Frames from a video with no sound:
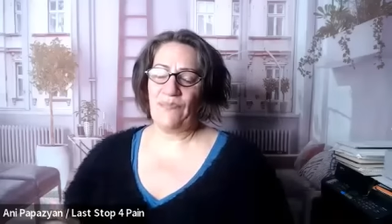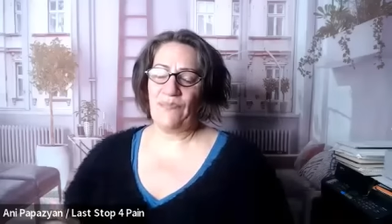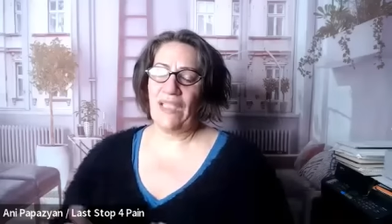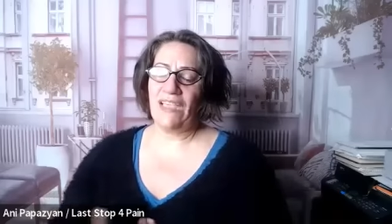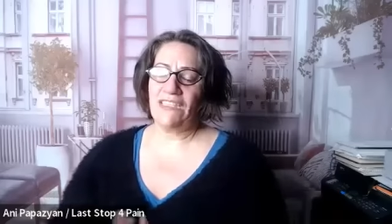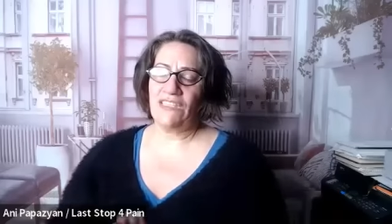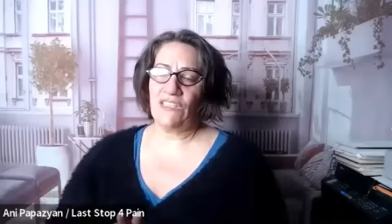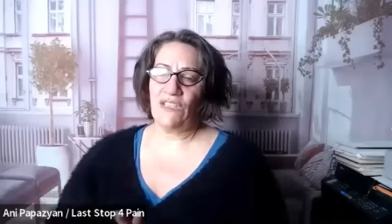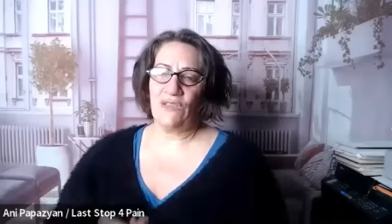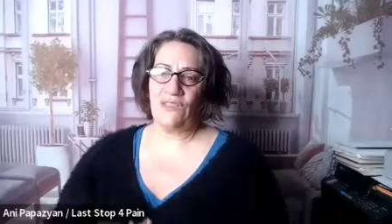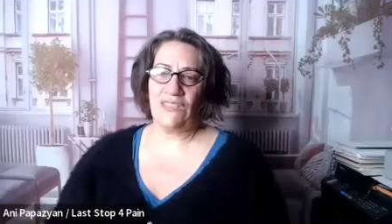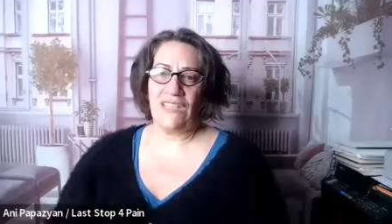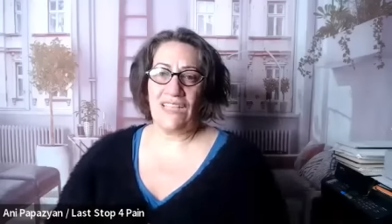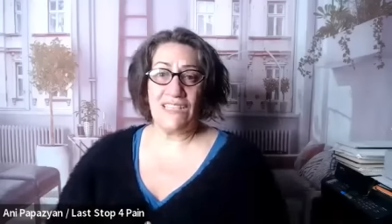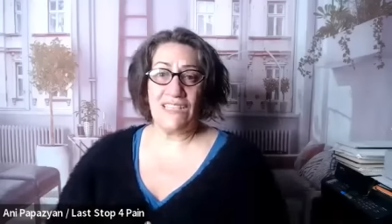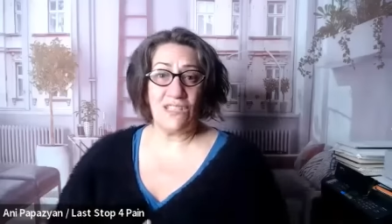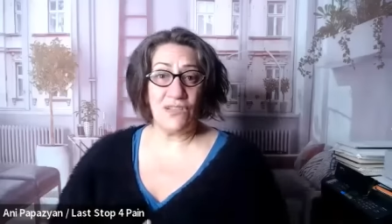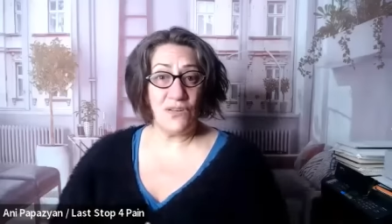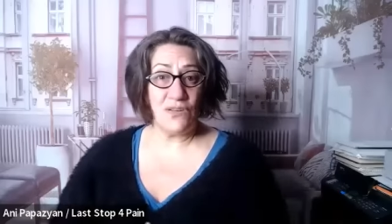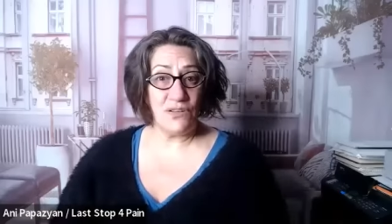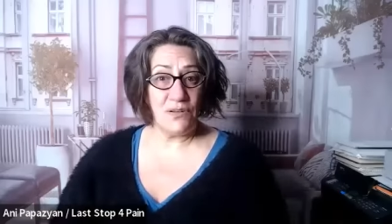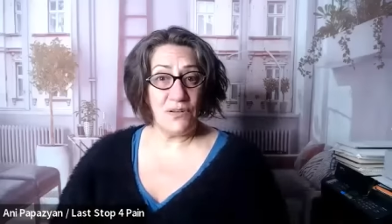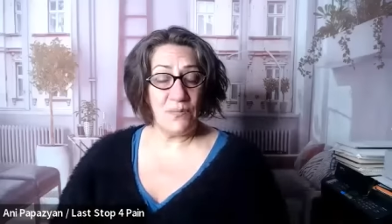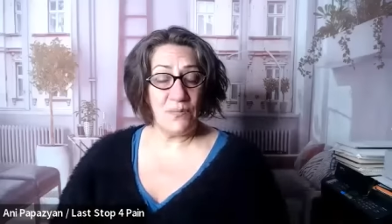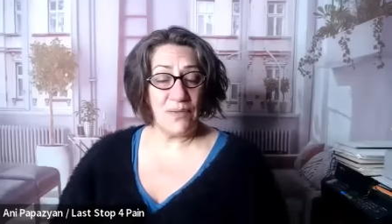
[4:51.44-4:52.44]
So that's
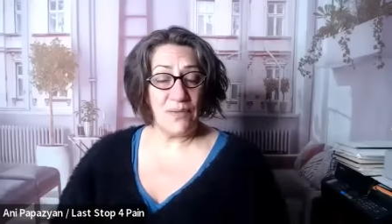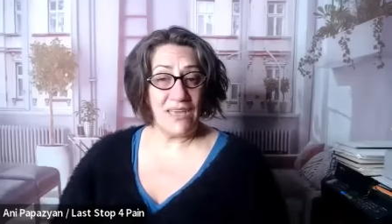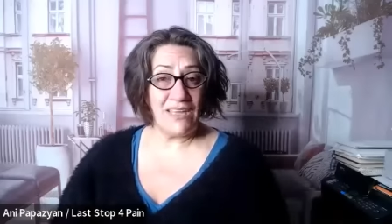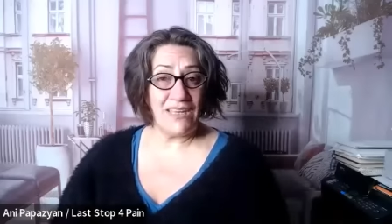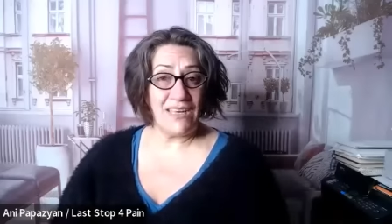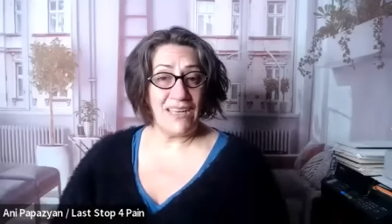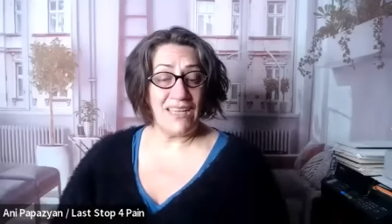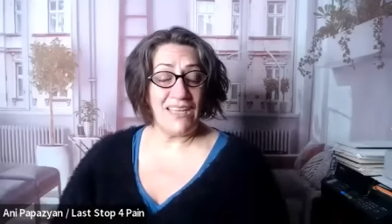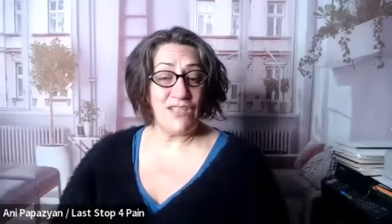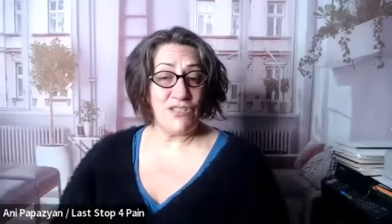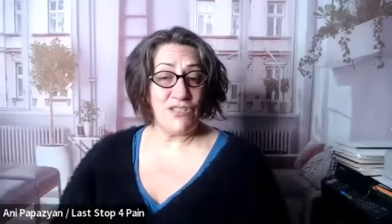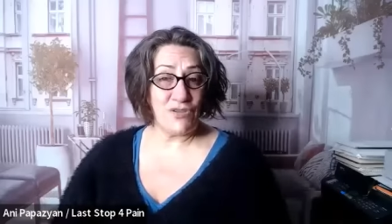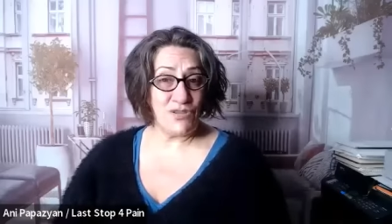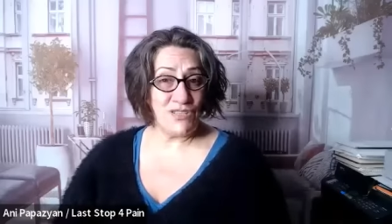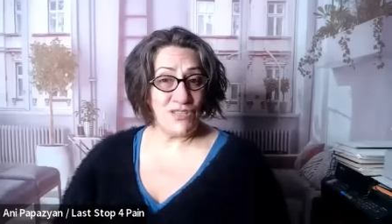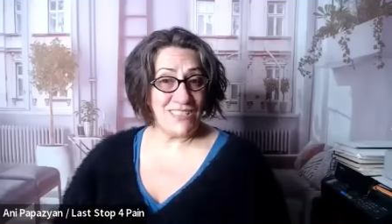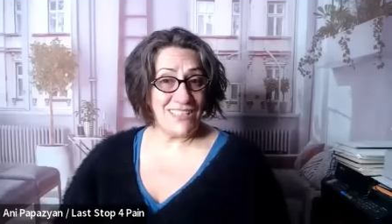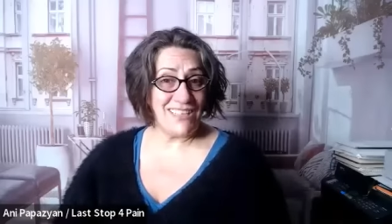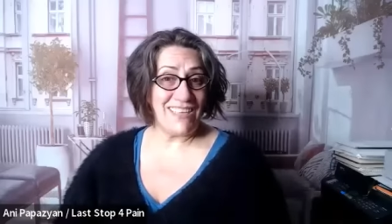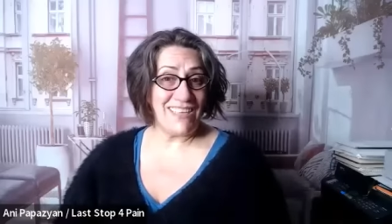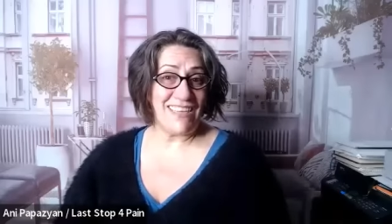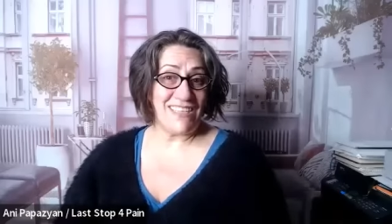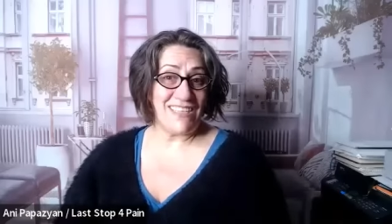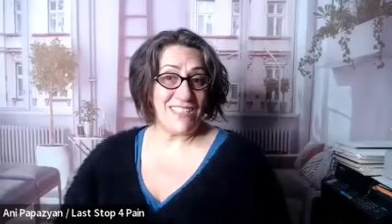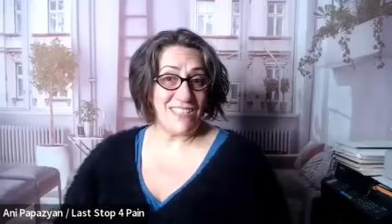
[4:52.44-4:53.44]
going to be an
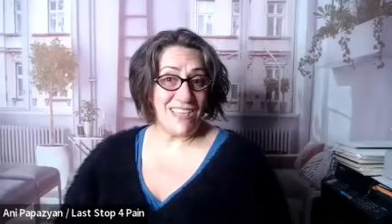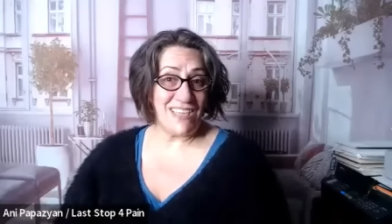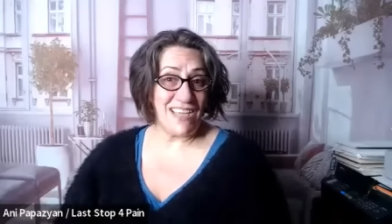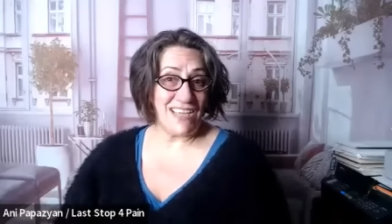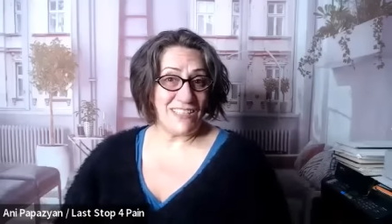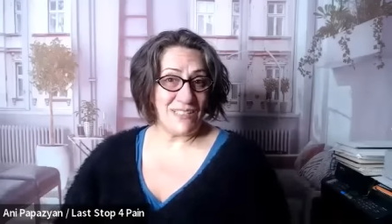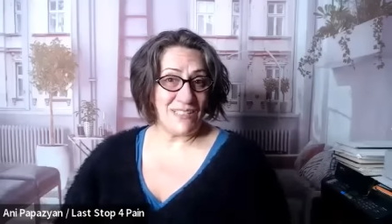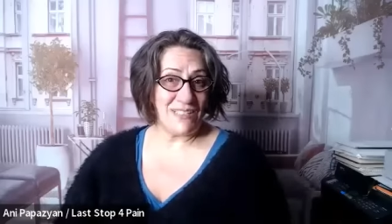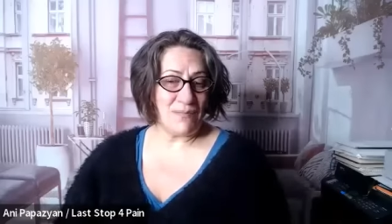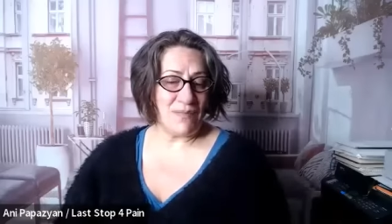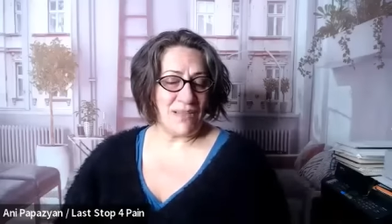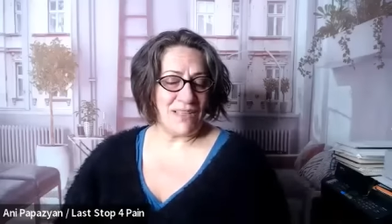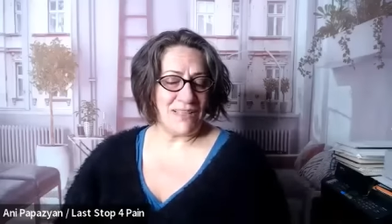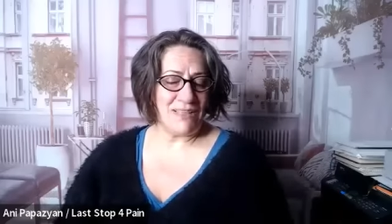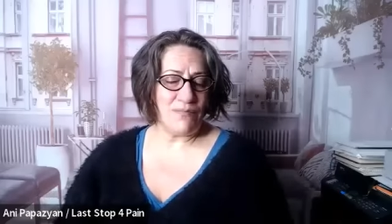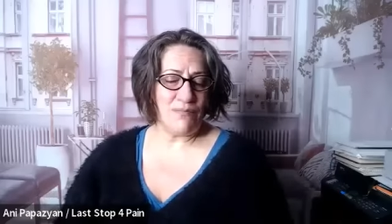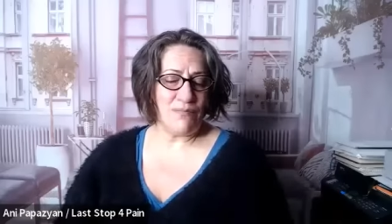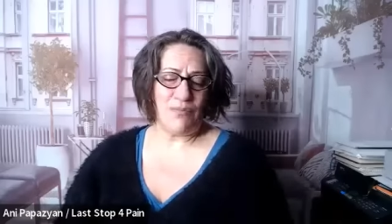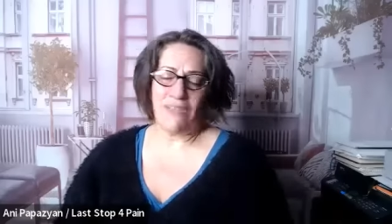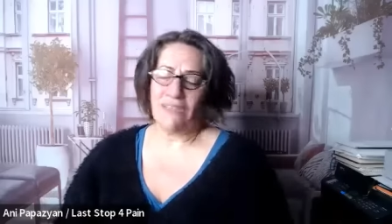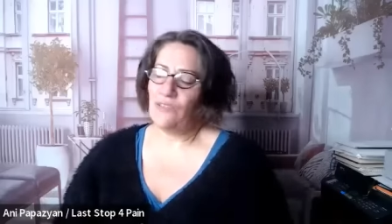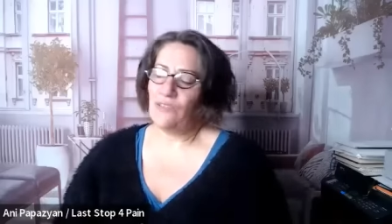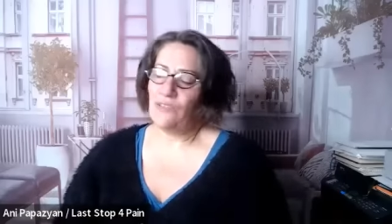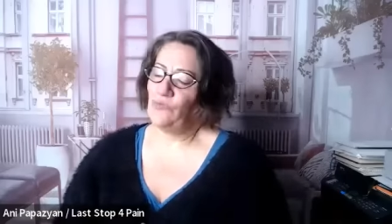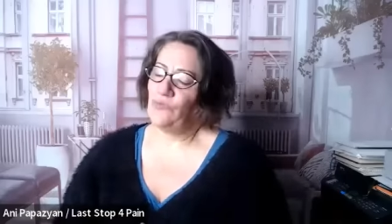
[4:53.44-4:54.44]
interesting adjustment,
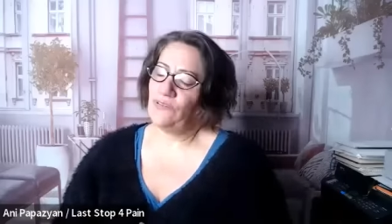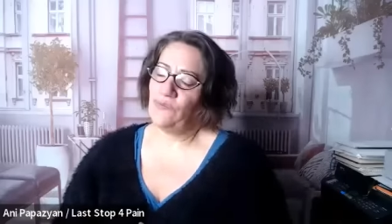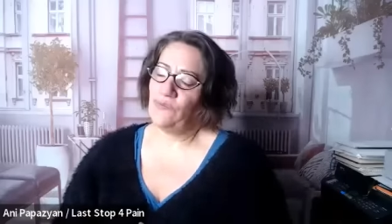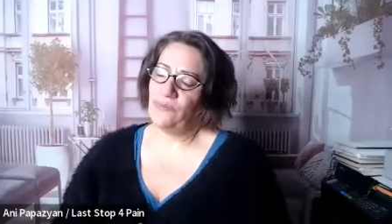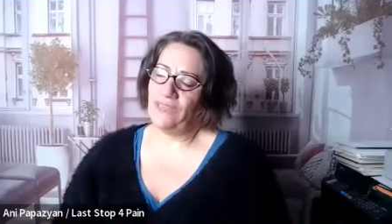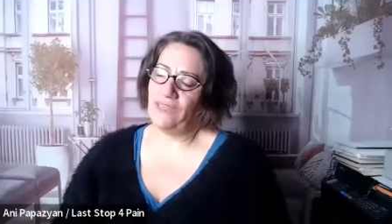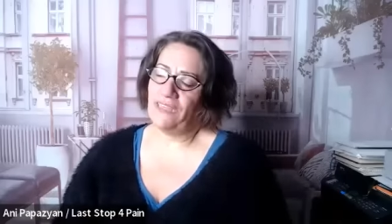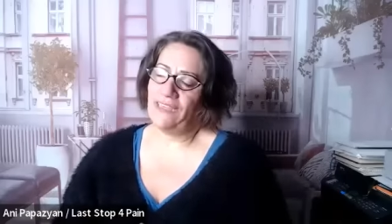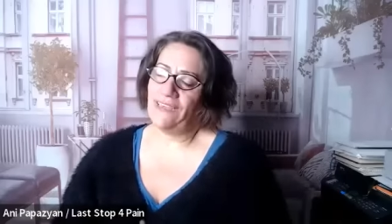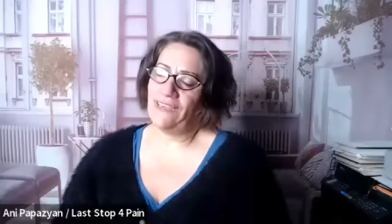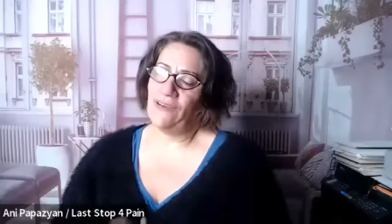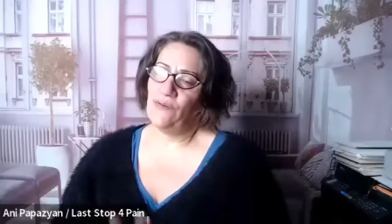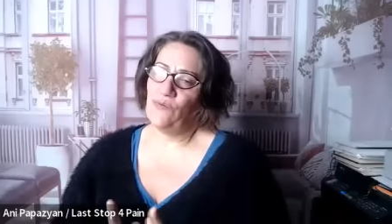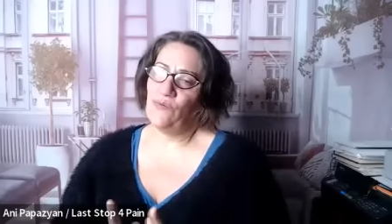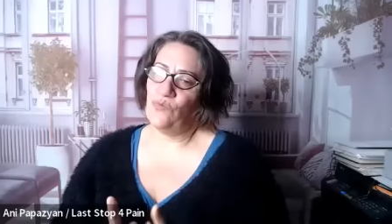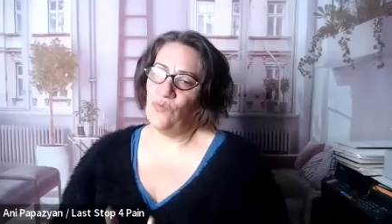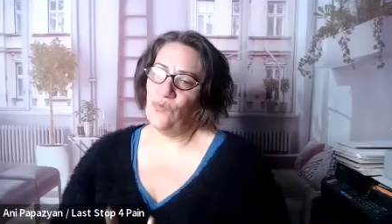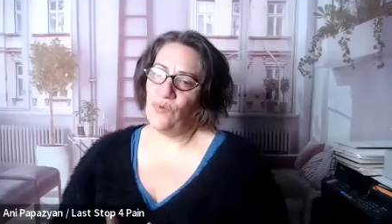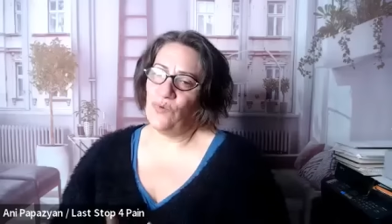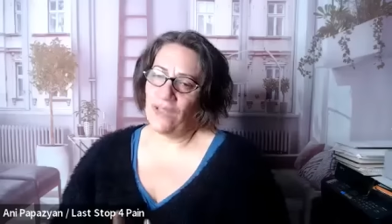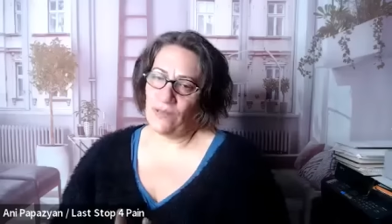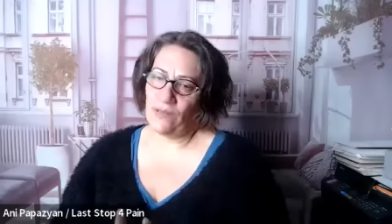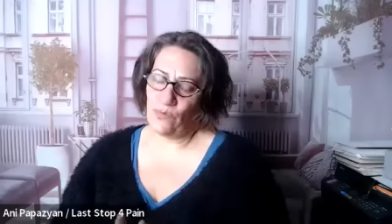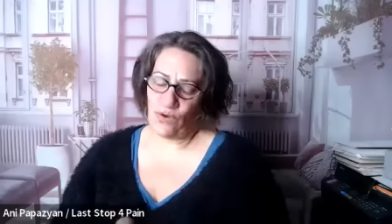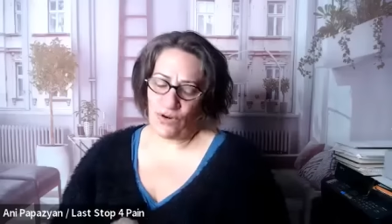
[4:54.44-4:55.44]
but it will be
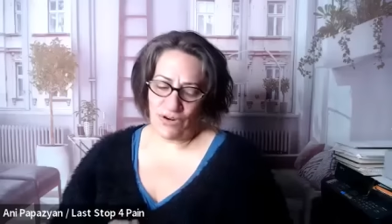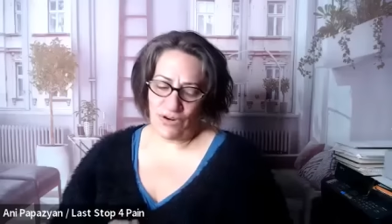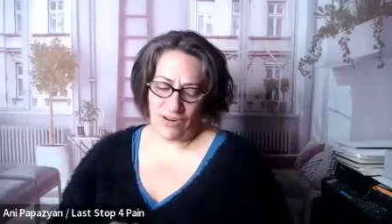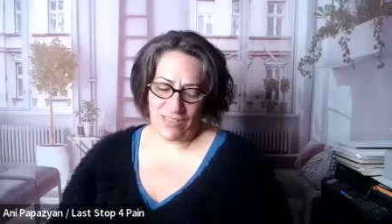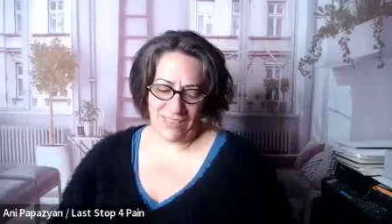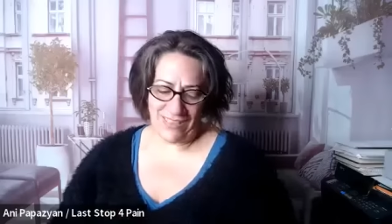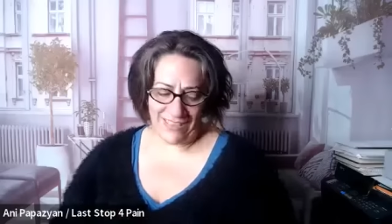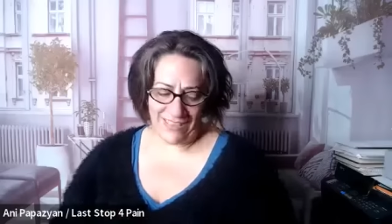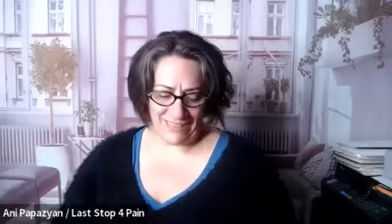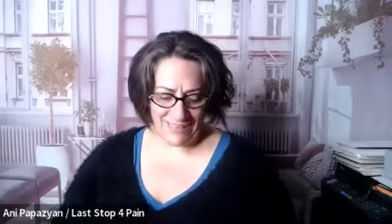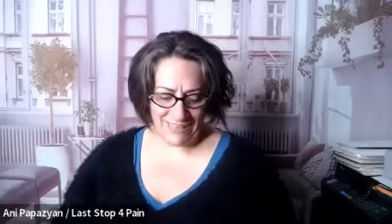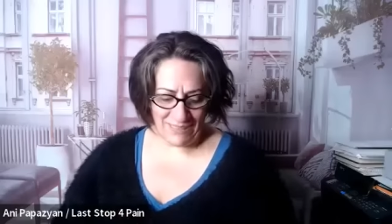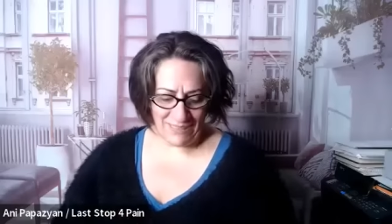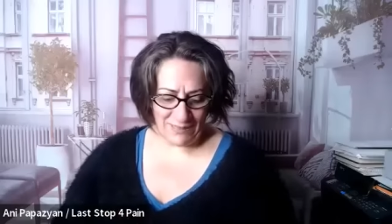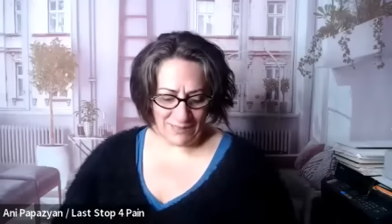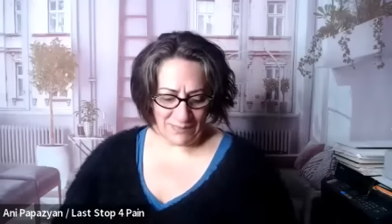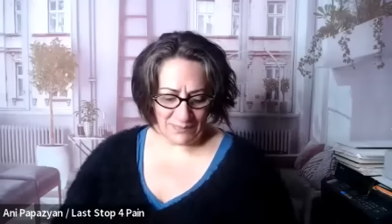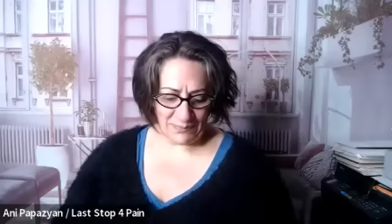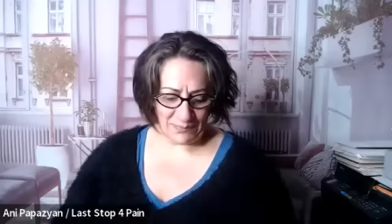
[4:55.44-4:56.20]
well worth it.